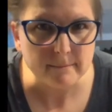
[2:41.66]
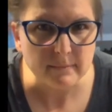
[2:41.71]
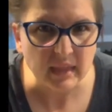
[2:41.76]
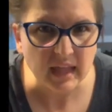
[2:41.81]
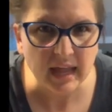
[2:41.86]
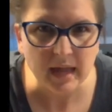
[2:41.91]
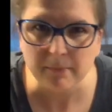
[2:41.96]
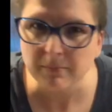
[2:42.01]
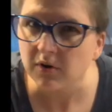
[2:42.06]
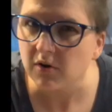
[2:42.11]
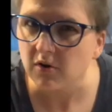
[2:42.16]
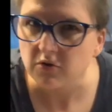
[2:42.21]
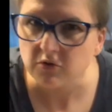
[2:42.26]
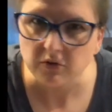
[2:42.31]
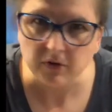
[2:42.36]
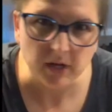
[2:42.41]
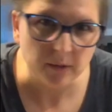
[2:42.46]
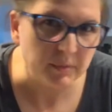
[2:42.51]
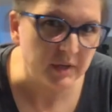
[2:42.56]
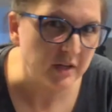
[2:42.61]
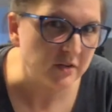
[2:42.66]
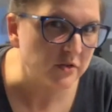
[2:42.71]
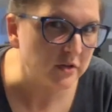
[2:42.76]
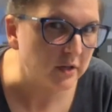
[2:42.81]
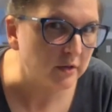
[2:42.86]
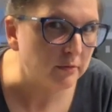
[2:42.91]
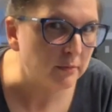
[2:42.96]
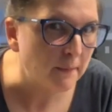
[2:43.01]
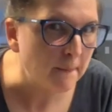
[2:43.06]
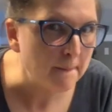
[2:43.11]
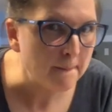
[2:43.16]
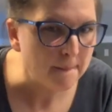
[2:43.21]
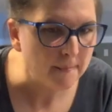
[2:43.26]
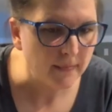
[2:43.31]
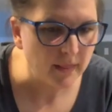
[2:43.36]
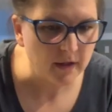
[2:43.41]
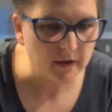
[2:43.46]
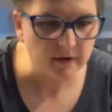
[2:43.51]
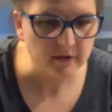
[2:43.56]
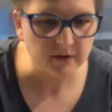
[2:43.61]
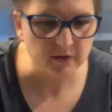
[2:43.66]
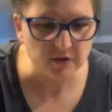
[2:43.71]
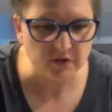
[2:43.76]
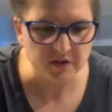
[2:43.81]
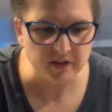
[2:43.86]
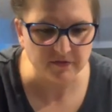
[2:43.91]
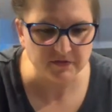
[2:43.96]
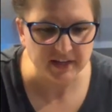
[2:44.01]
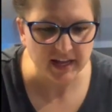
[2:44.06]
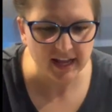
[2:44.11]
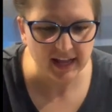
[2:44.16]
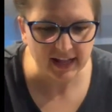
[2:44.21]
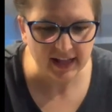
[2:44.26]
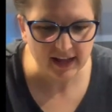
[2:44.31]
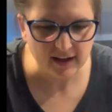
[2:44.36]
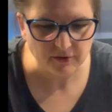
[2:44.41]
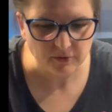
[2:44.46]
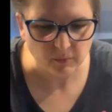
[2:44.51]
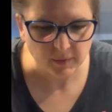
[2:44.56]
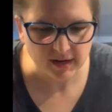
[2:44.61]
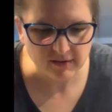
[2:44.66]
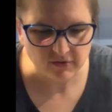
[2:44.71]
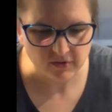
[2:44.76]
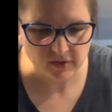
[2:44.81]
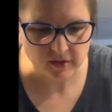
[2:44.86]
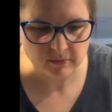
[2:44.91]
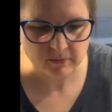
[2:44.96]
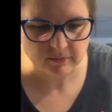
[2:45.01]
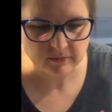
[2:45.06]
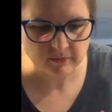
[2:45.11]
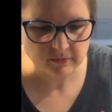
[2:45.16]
hamburgers are coming soon. You just have to hang out and wait for them.